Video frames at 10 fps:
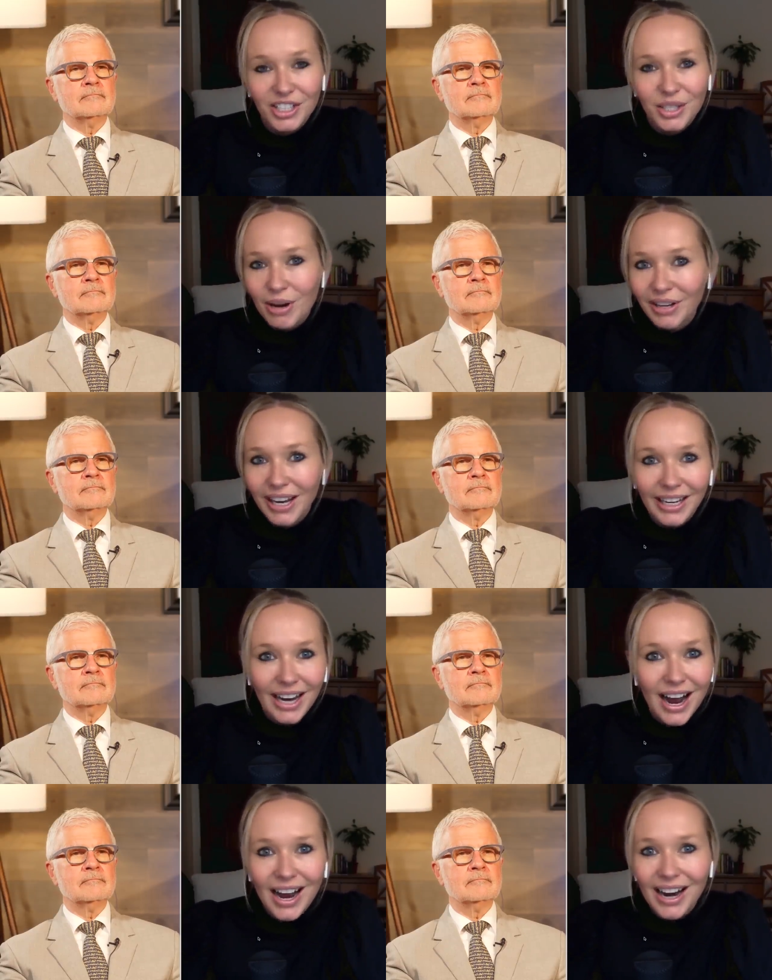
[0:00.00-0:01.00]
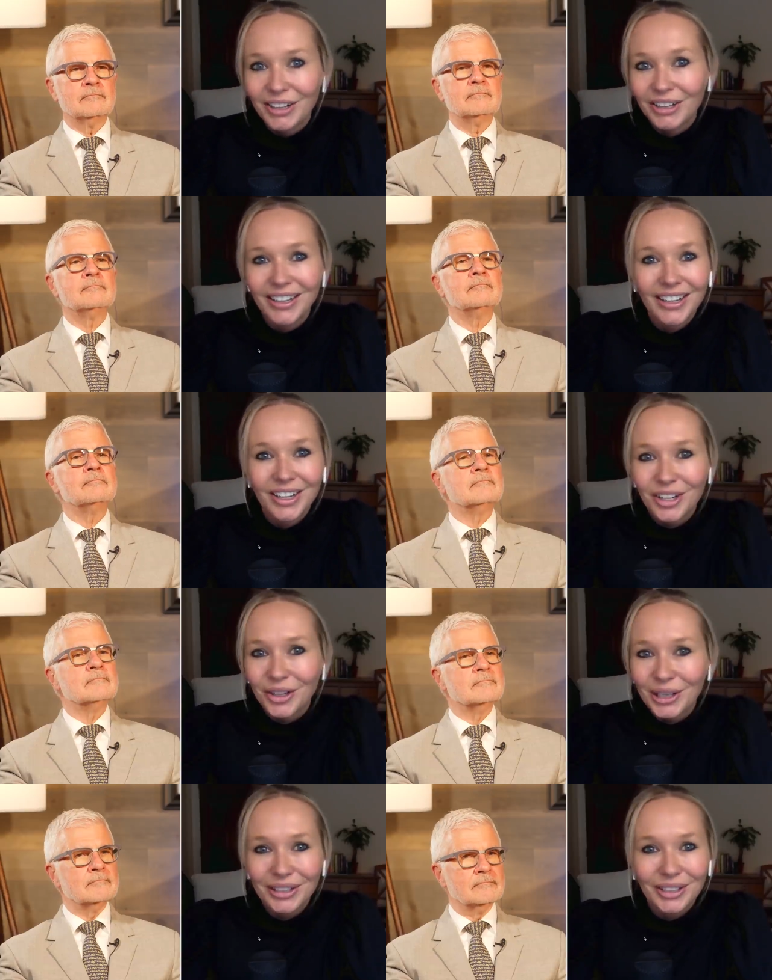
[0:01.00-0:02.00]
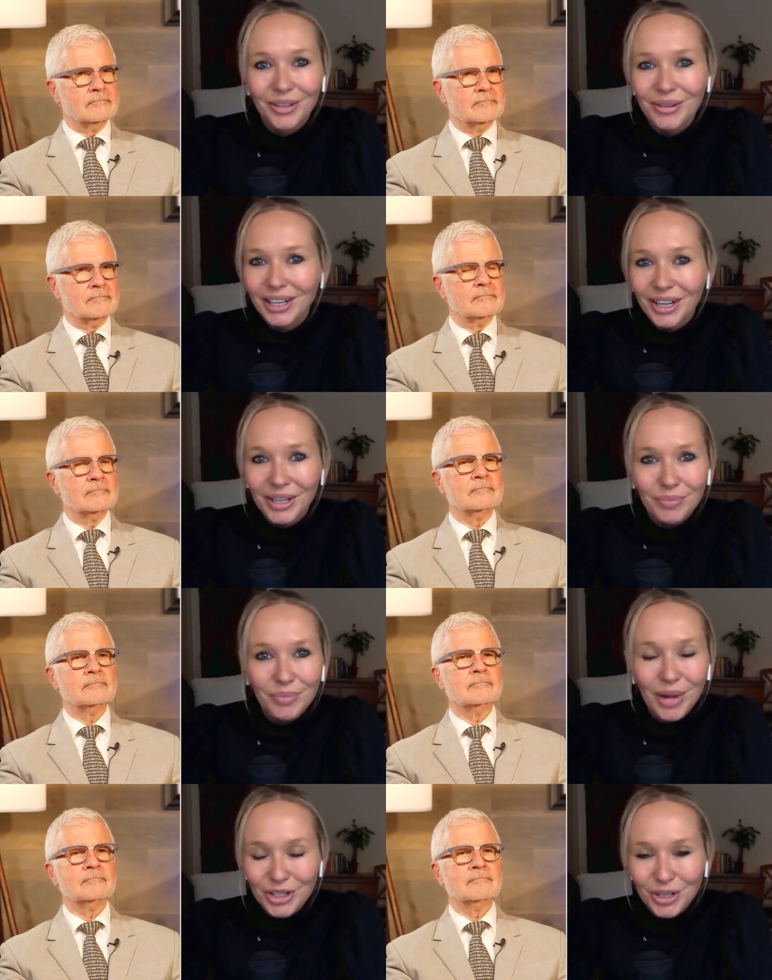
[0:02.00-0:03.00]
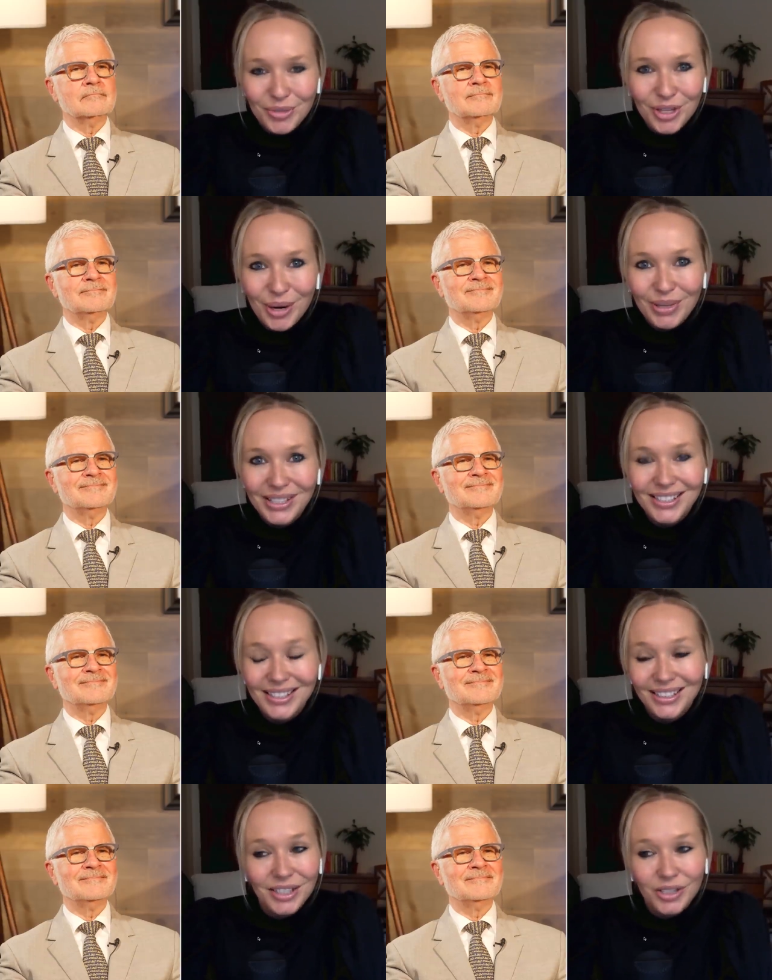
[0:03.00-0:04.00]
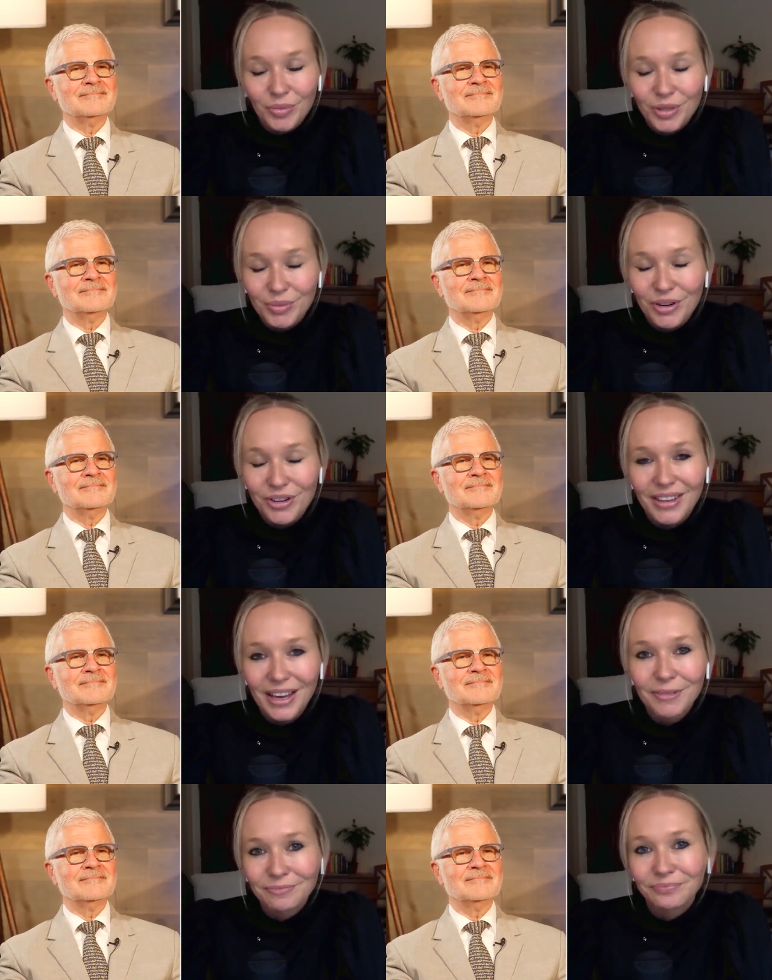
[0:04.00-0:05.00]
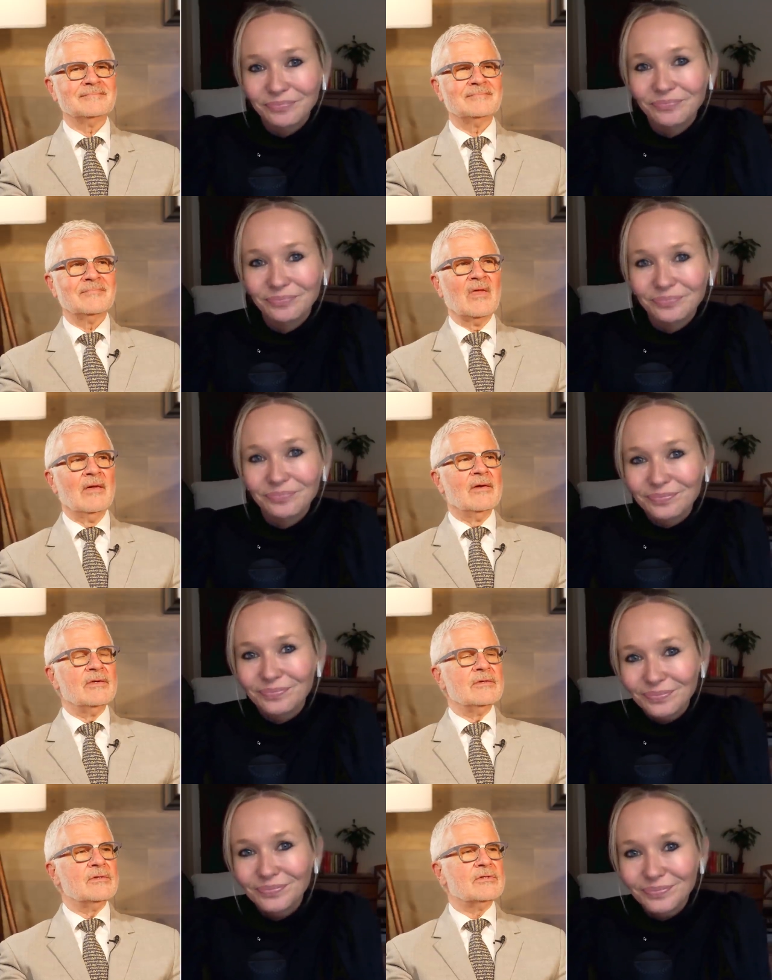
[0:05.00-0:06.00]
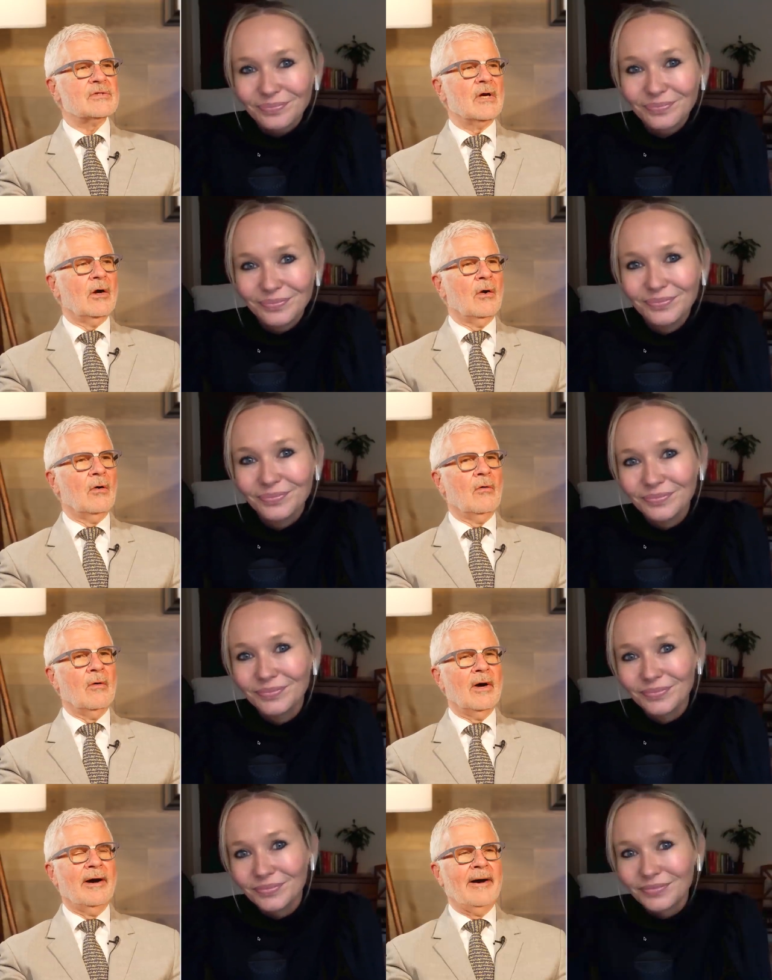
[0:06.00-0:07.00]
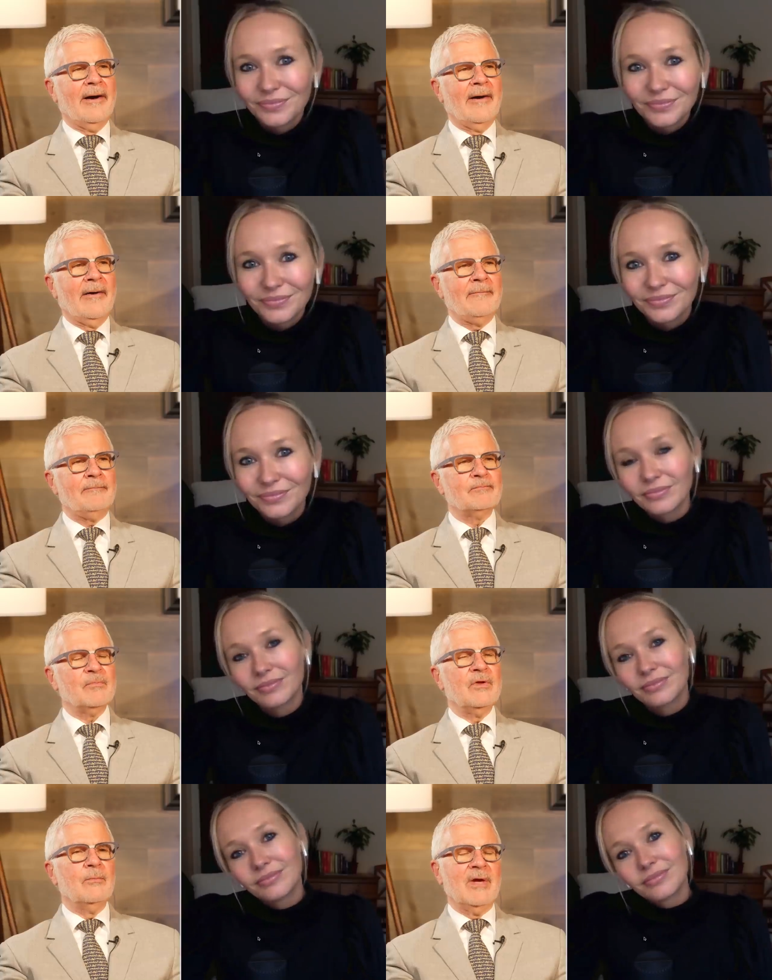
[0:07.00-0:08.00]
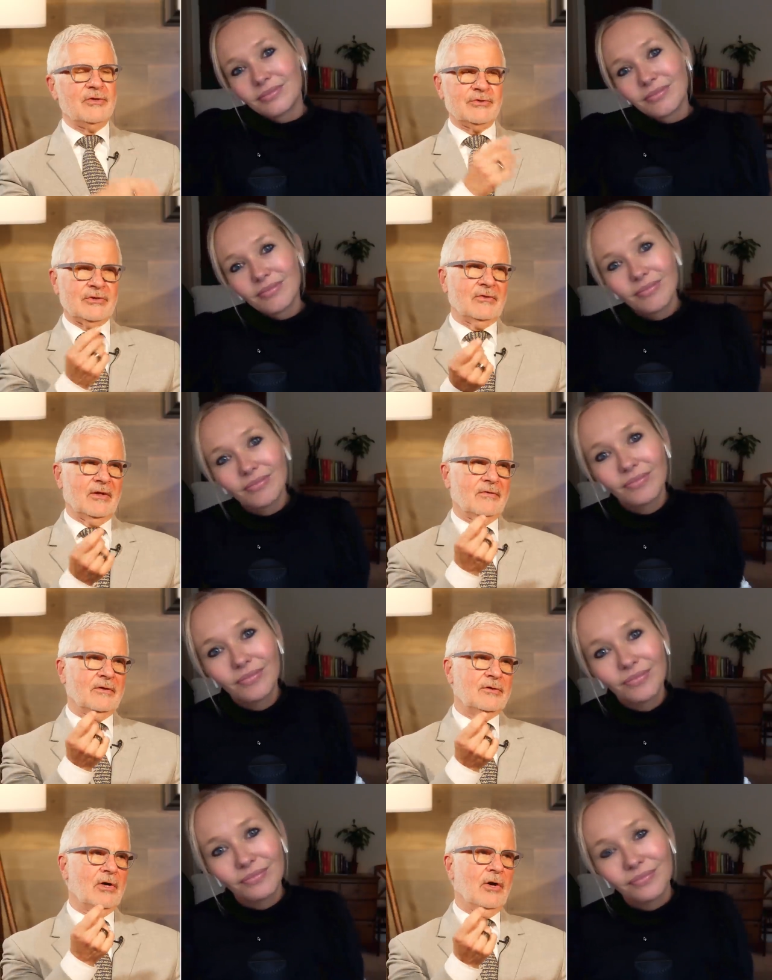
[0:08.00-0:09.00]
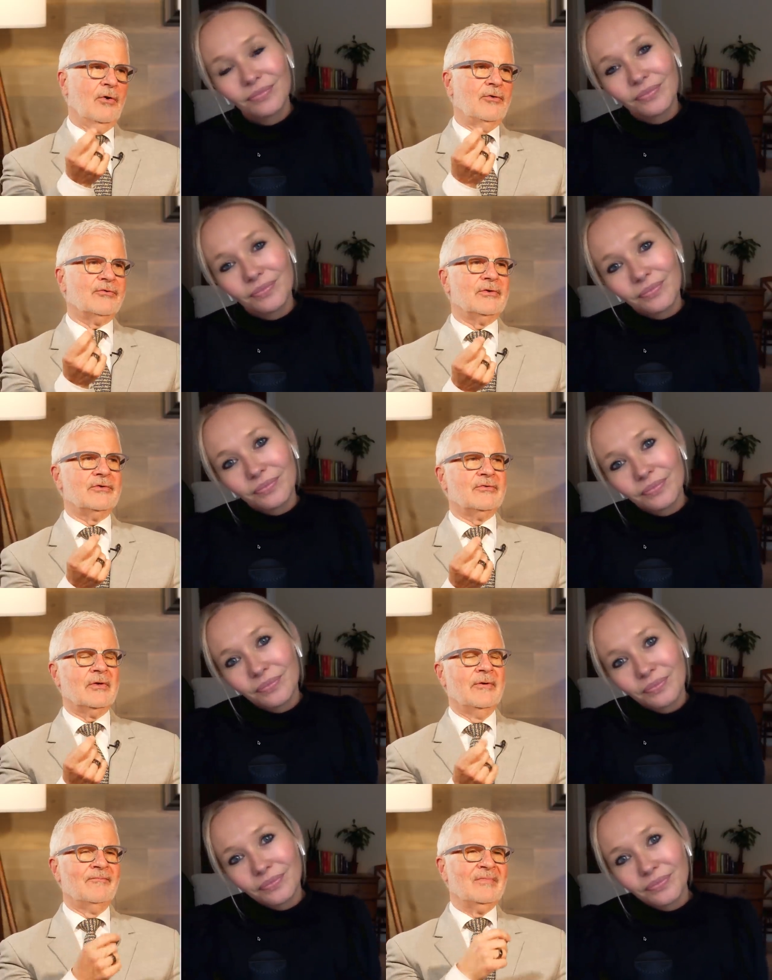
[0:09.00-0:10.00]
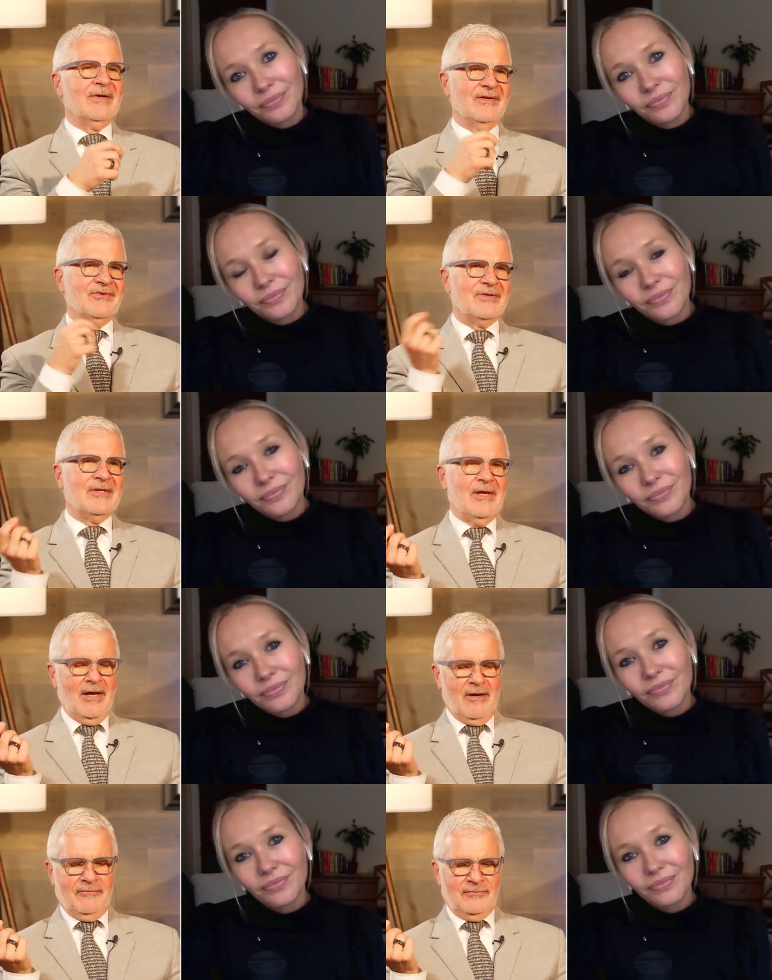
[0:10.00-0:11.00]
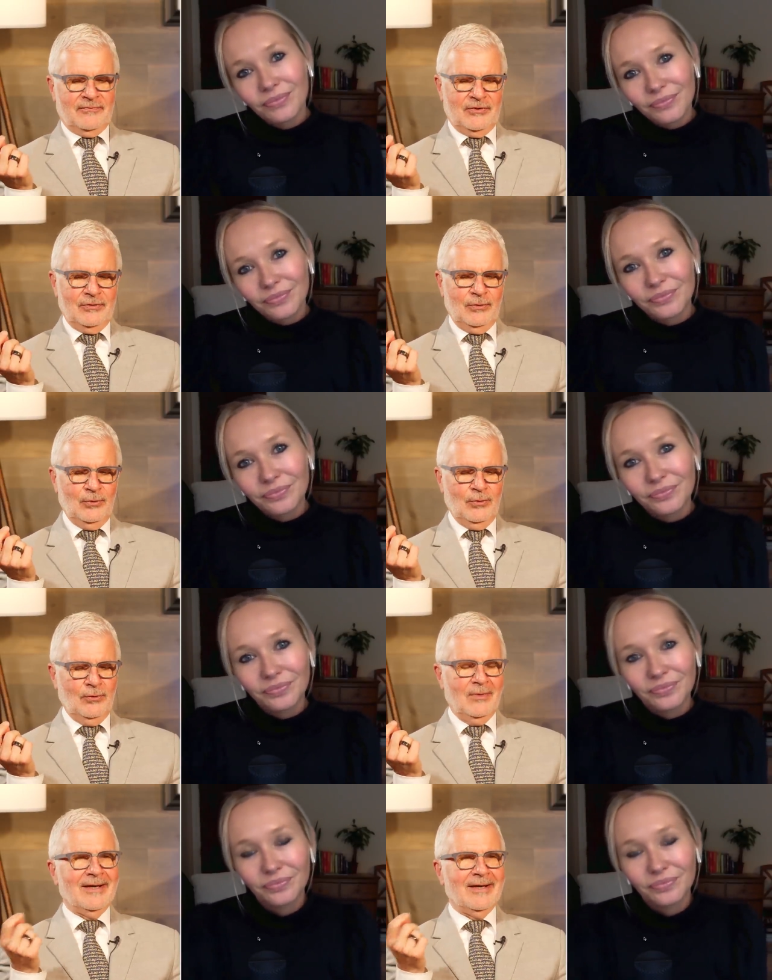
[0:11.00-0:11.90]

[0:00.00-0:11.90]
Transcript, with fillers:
Speaker 1: just about getting high or or going on a mushroom trip it's it's so much more than that
Speaker 2: so um, you mentioned that the dose is is enough to